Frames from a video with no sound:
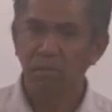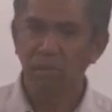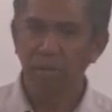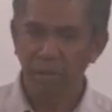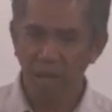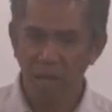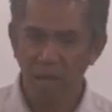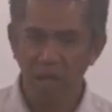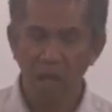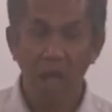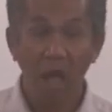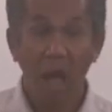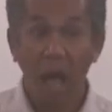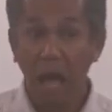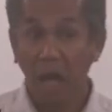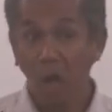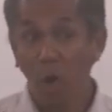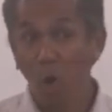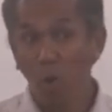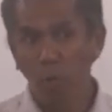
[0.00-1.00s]
Yeah?
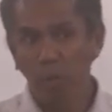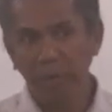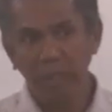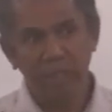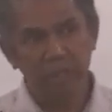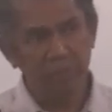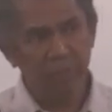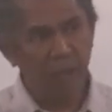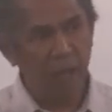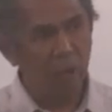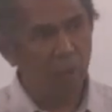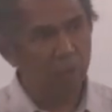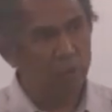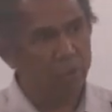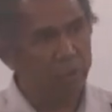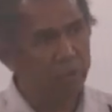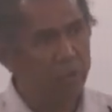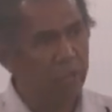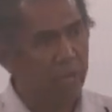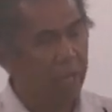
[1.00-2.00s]
Along with his
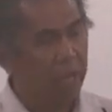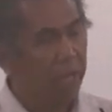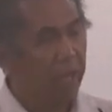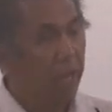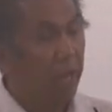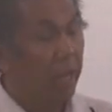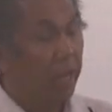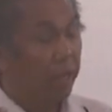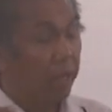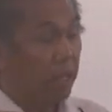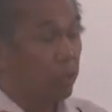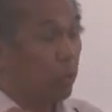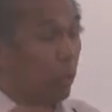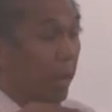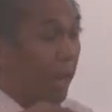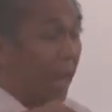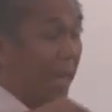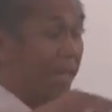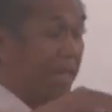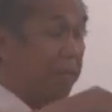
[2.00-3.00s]
followers. So
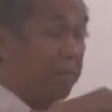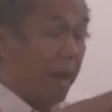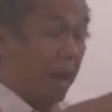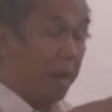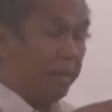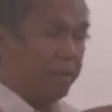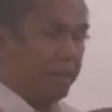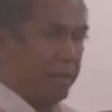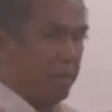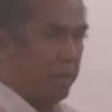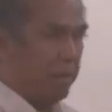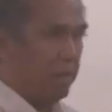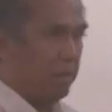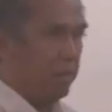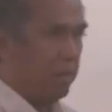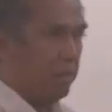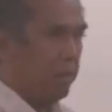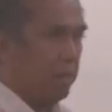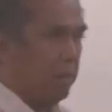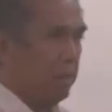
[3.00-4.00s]
anybody
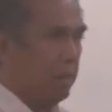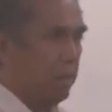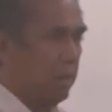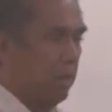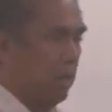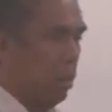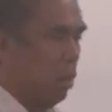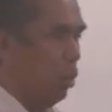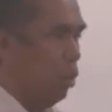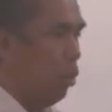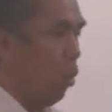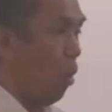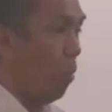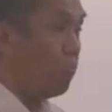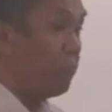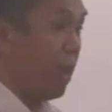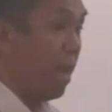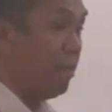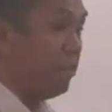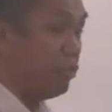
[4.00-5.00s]
who
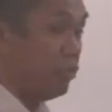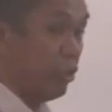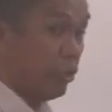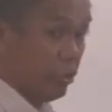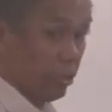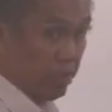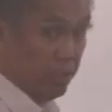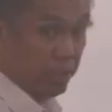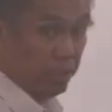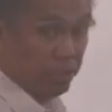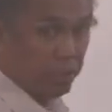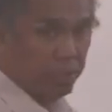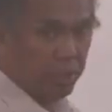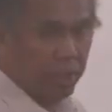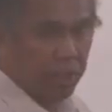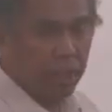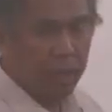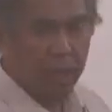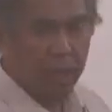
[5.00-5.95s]
offends the church,